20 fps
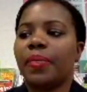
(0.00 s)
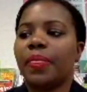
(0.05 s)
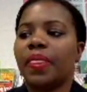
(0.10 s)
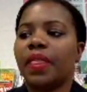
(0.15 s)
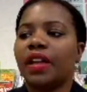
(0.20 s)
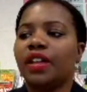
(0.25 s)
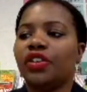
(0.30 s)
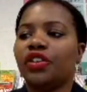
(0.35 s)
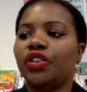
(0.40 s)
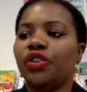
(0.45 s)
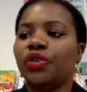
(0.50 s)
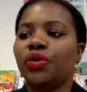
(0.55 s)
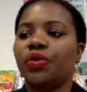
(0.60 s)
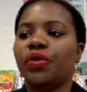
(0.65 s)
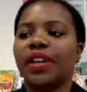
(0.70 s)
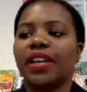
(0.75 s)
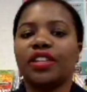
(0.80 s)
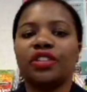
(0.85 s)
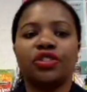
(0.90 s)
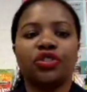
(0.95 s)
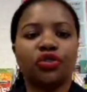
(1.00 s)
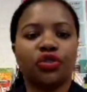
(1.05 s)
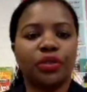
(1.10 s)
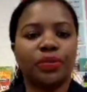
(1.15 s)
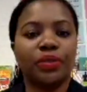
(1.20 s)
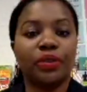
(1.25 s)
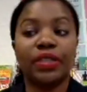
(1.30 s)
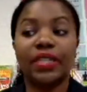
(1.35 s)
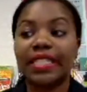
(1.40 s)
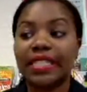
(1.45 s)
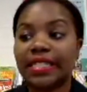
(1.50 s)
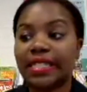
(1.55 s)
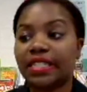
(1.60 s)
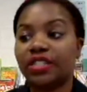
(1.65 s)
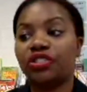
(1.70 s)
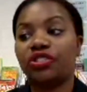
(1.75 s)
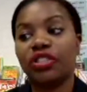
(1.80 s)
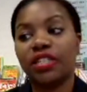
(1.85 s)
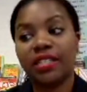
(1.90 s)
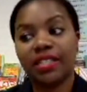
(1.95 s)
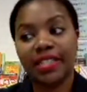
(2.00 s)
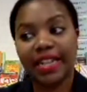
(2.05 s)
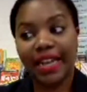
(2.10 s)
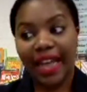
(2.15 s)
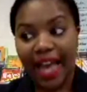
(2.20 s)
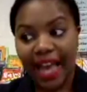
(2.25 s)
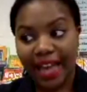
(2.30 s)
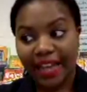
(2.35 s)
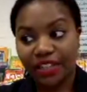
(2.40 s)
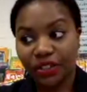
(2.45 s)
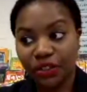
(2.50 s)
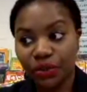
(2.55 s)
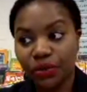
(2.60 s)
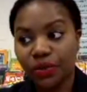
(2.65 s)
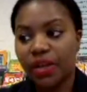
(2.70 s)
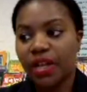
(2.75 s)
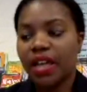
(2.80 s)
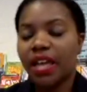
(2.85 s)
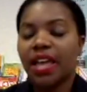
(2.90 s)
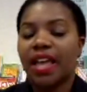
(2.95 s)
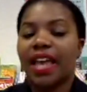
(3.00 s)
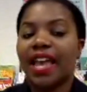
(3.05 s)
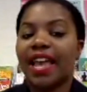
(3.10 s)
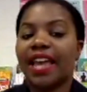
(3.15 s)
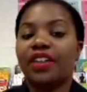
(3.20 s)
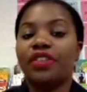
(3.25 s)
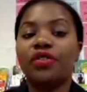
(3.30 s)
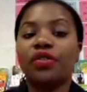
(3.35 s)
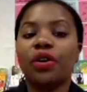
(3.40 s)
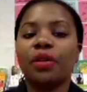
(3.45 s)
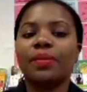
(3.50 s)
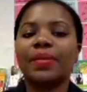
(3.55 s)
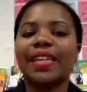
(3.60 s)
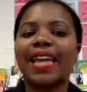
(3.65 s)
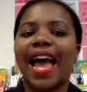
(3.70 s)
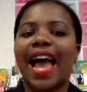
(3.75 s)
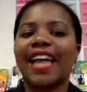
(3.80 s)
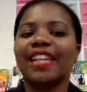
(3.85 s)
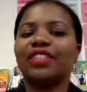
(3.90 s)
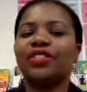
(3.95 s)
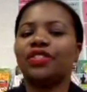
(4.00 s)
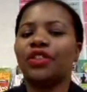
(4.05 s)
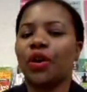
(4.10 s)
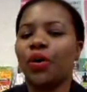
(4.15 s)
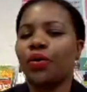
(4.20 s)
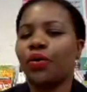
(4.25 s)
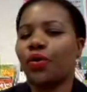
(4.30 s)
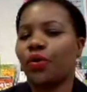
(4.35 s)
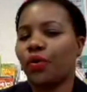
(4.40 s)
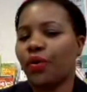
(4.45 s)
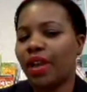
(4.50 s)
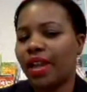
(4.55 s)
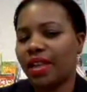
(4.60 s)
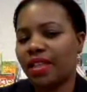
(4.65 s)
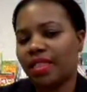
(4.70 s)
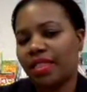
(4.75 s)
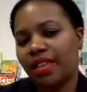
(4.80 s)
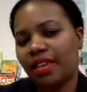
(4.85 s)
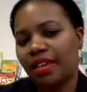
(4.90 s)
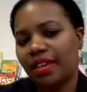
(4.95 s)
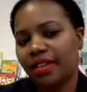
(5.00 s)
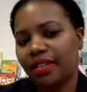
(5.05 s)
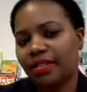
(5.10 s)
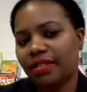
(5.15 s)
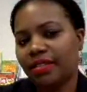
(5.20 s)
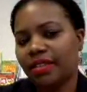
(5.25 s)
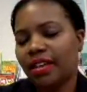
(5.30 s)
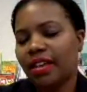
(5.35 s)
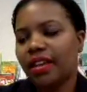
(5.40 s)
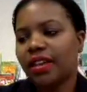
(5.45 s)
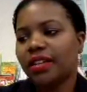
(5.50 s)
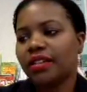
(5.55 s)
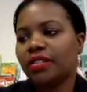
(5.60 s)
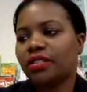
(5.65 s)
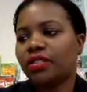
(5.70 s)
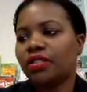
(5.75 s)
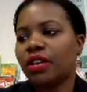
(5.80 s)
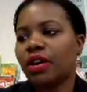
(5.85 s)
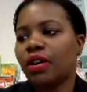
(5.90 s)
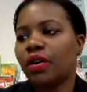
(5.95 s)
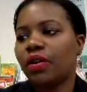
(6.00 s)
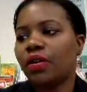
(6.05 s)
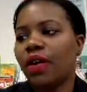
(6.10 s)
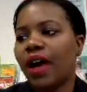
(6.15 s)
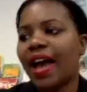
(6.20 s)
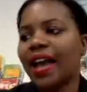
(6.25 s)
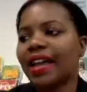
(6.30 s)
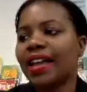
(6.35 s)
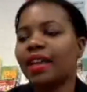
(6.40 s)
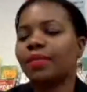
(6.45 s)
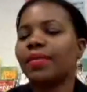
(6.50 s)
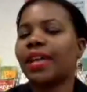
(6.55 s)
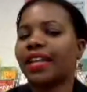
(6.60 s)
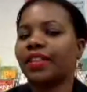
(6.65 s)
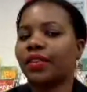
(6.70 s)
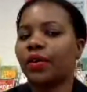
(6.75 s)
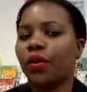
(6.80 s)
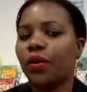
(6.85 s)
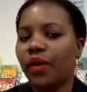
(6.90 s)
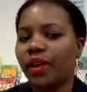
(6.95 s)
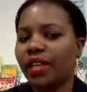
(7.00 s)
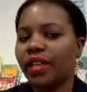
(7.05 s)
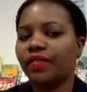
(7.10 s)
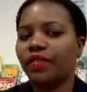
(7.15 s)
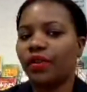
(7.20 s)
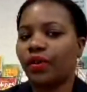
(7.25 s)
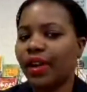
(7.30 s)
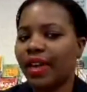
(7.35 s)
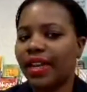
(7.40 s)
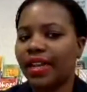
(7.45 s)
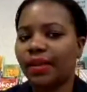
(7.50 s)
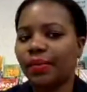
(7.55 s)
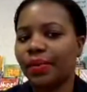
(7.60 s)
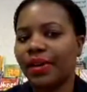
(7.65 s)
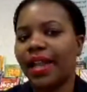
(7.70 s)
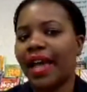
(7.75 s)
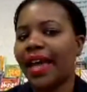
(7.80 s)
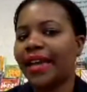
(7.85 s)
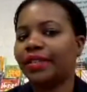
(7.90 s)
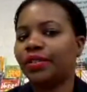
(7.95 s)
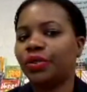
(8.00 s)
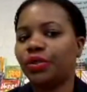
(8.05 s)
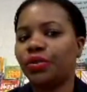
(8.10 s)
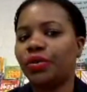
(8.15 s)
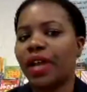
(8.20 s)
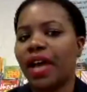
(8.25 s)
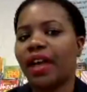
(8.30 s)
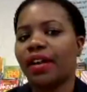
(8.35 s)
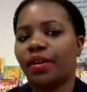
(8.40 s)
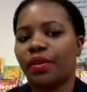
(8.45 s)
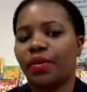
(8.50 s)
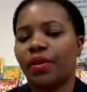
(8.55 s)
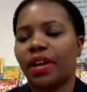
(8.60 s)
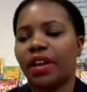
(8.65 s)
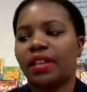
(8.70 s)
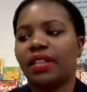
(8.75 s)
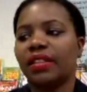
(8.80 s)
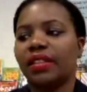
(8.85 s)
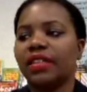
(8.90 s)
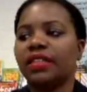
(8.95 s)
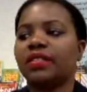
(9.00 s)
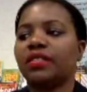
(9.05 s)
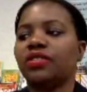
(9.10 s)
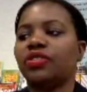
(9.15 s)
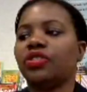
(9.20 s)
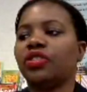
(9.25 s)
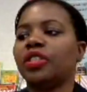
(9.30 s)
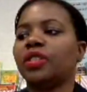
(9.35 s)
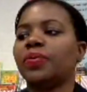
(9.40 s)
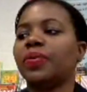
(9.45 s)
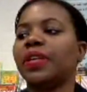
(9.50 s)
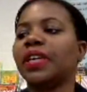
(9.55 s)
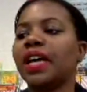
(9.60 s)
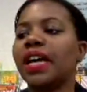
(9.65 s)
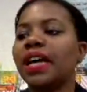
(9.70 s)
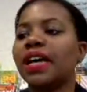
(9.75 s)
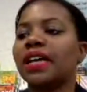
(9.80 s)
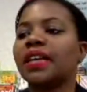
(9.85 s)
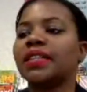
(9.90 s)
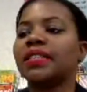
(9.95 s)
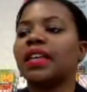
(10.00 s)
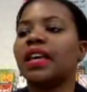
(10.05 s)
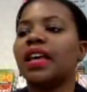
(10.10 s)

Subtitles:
You can distribute listening sheets like I do. And normally I don't grade these. So I am like the queen of grading, but I do not grade the listening sheets because